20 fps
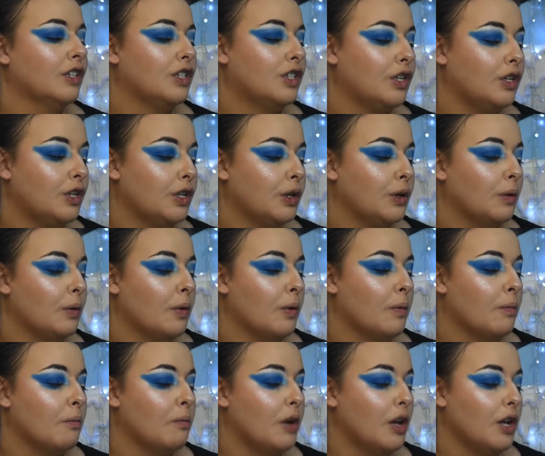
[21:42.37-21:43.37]
to do
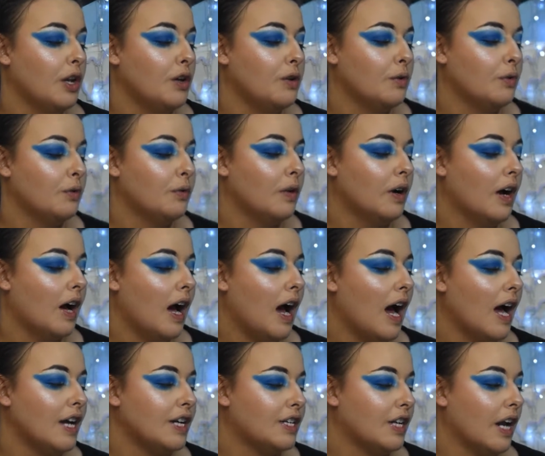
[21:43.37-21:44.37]
blue
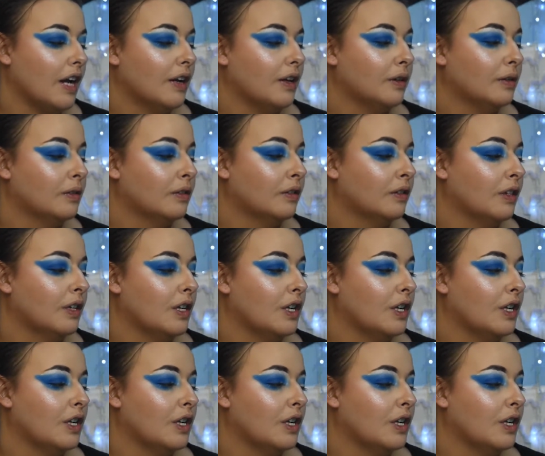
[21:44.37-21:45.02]
eyeshadow.